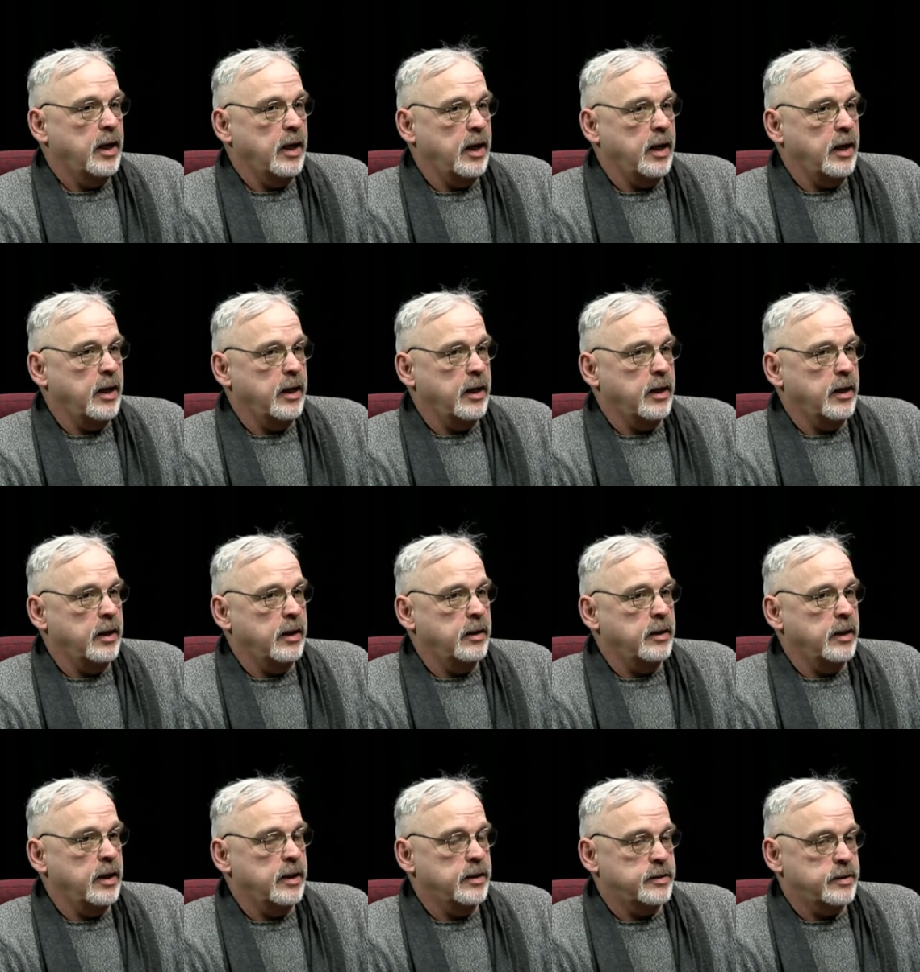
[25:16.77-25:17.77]

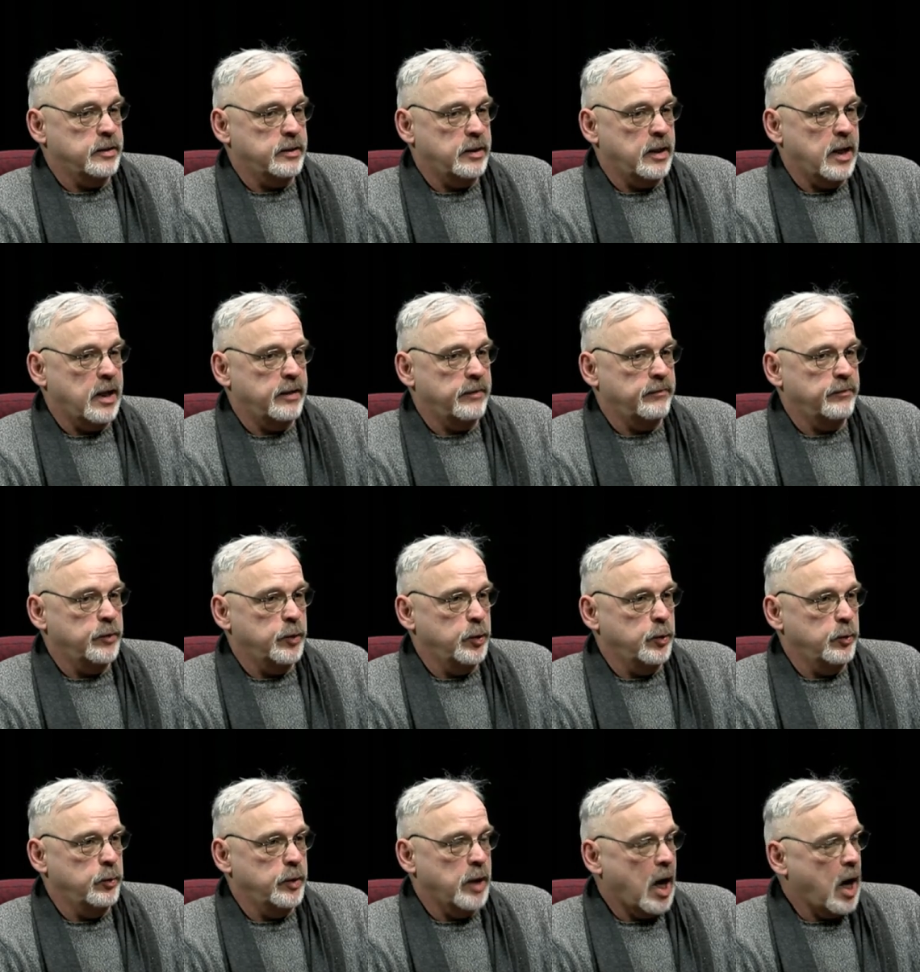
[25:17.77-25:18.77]
and it's a lot of
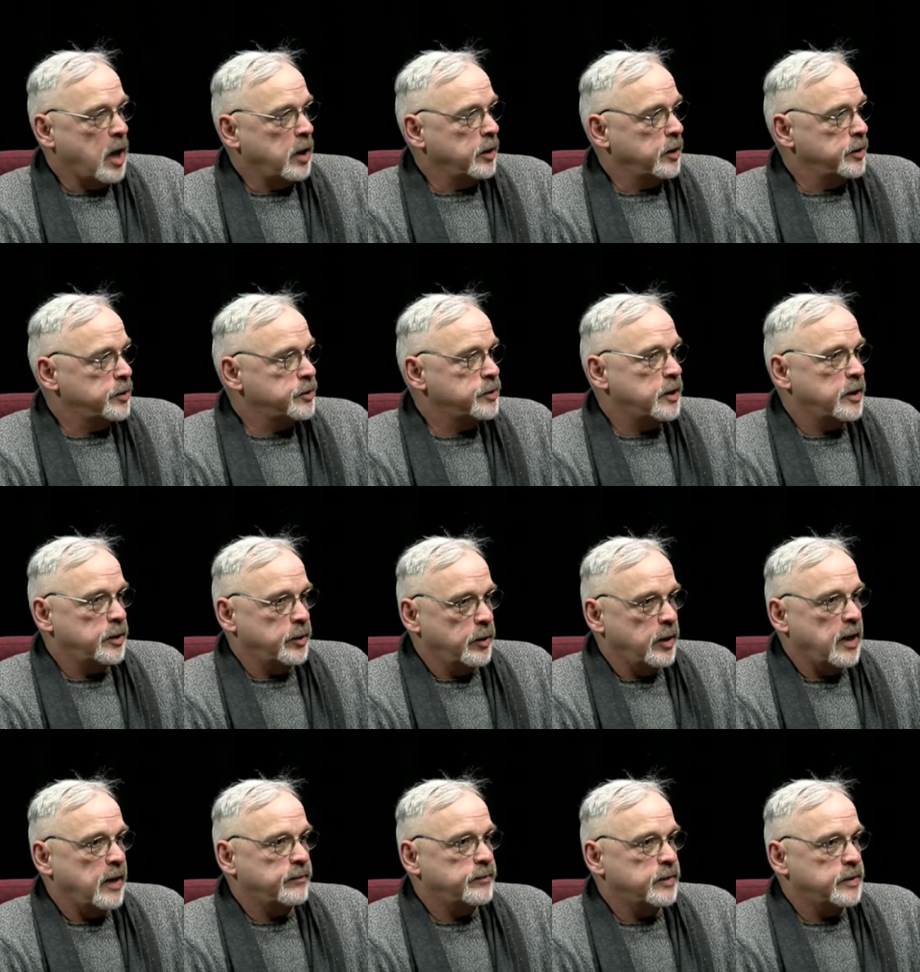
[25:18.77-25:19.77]
new knowledge that you
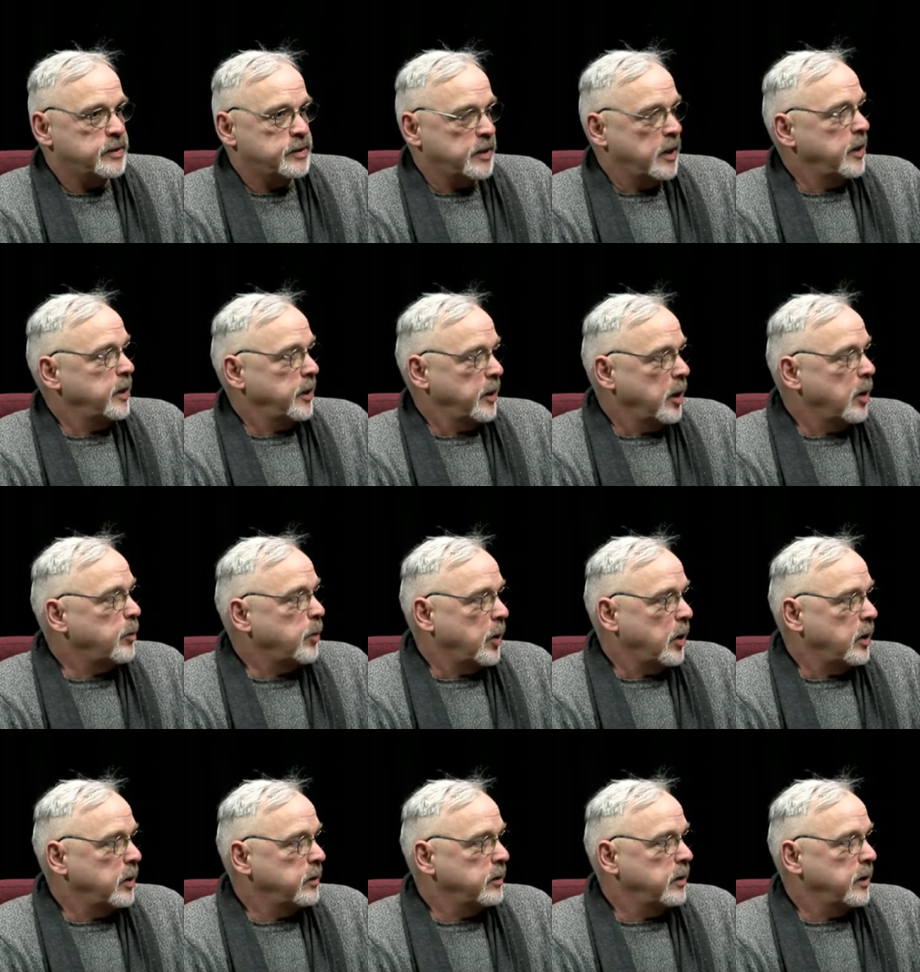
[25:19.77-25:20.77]
have to study up on.